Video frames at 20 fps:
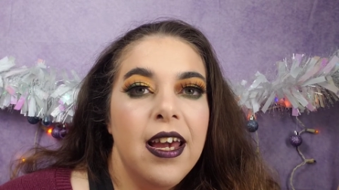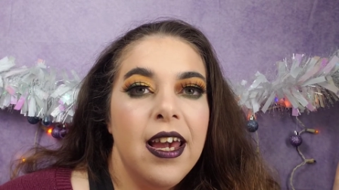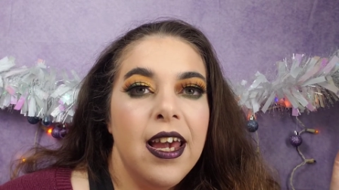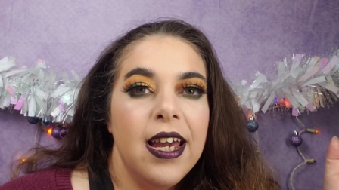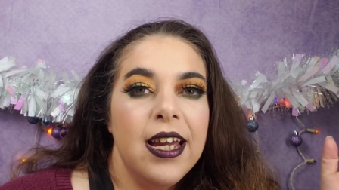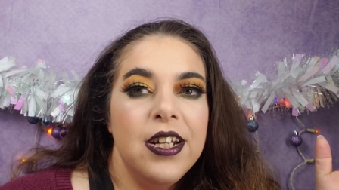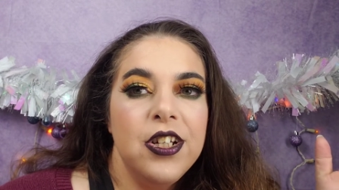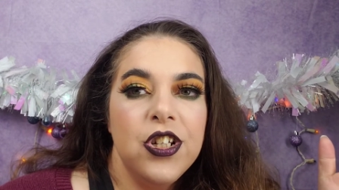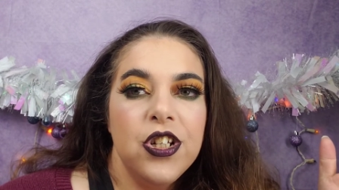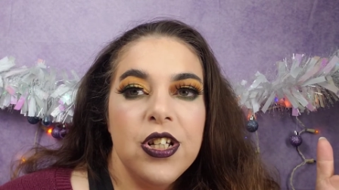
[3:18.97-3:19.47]

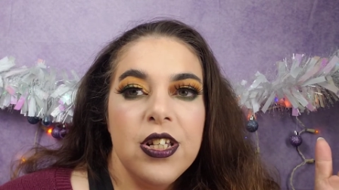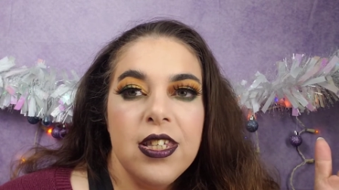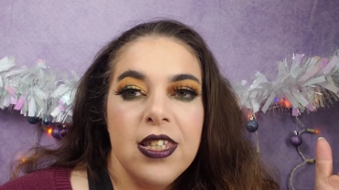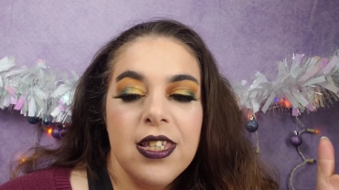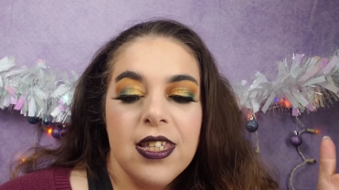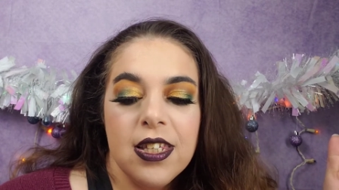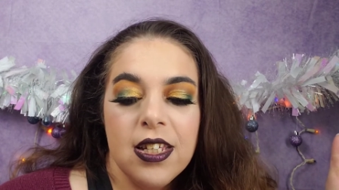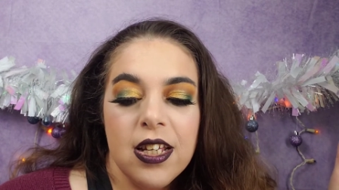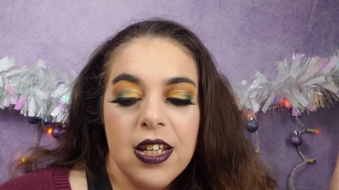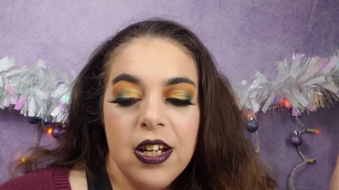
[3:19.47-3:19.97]
and
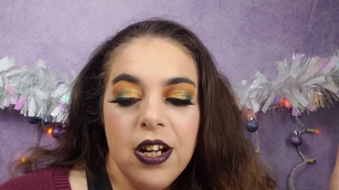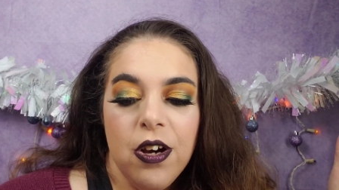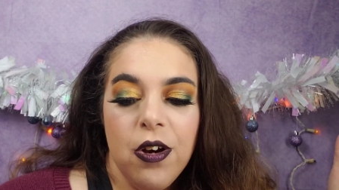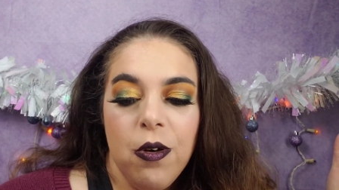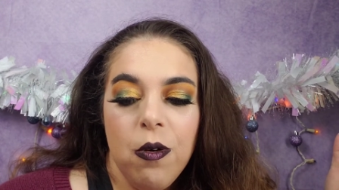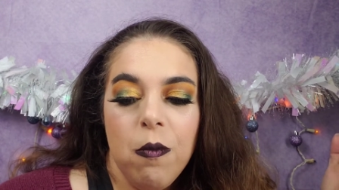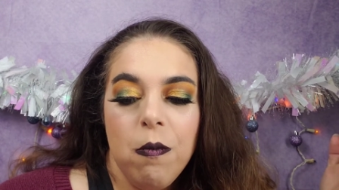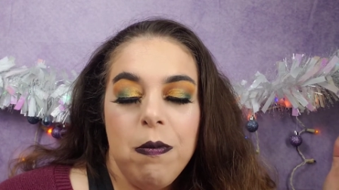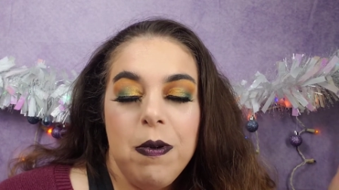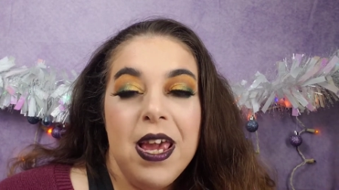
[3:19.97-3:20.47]
just, you
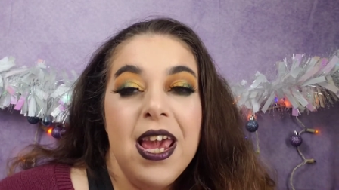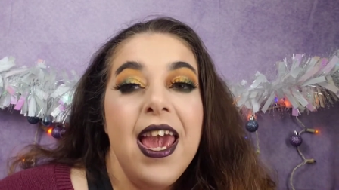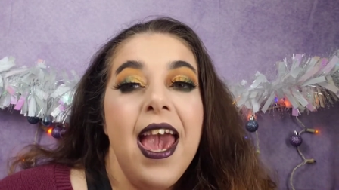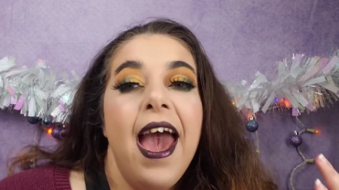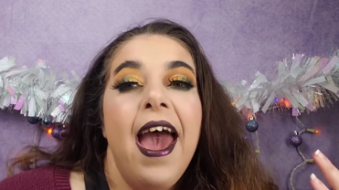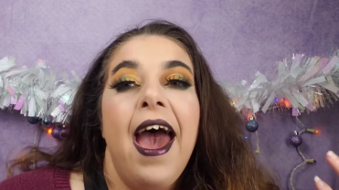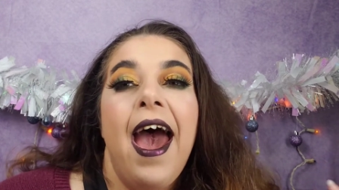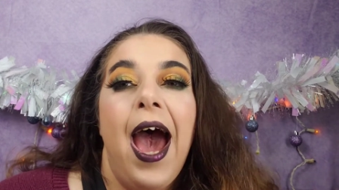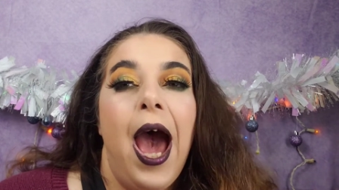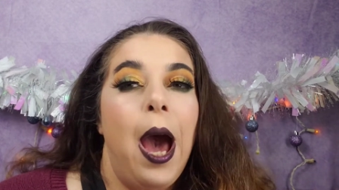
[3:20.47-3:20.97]
know, be
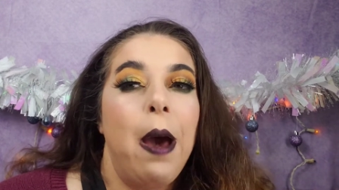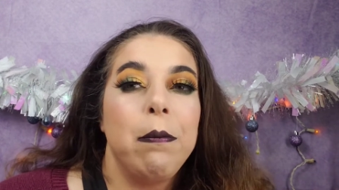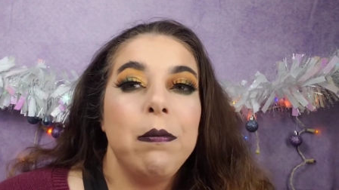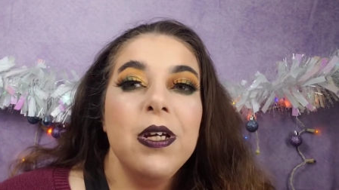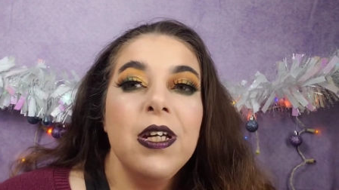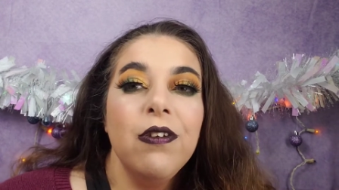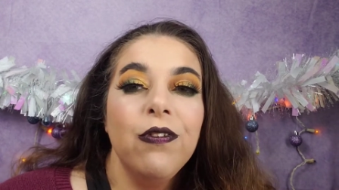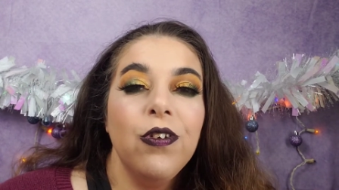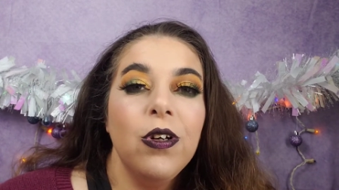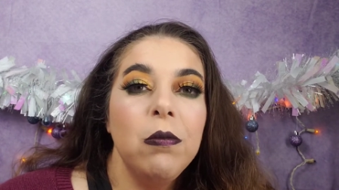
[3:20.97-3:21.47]

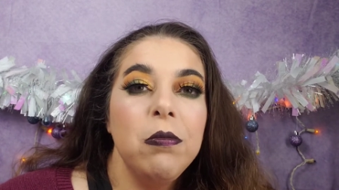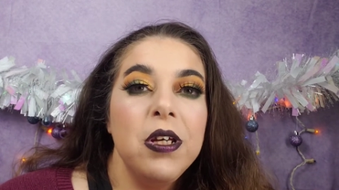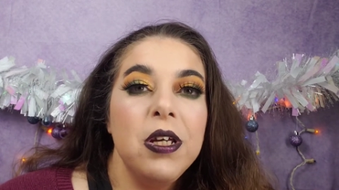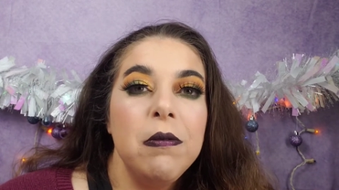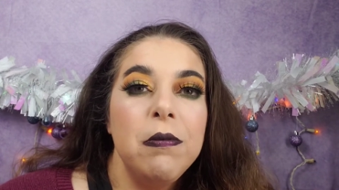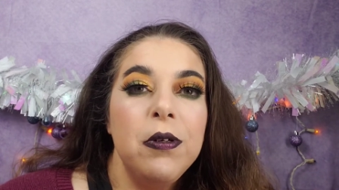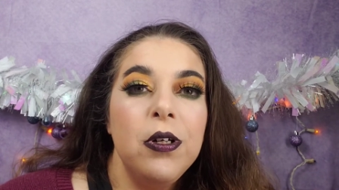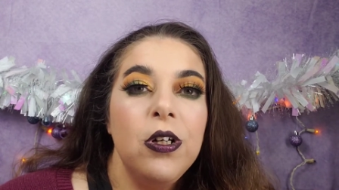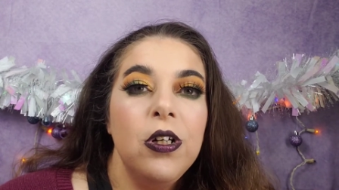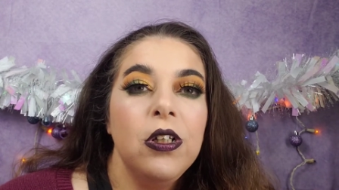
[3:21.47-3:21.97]
happy for
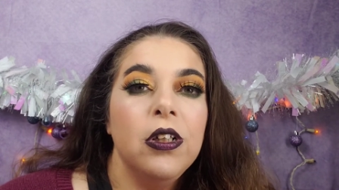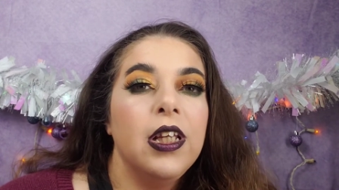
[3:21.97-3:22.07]
people.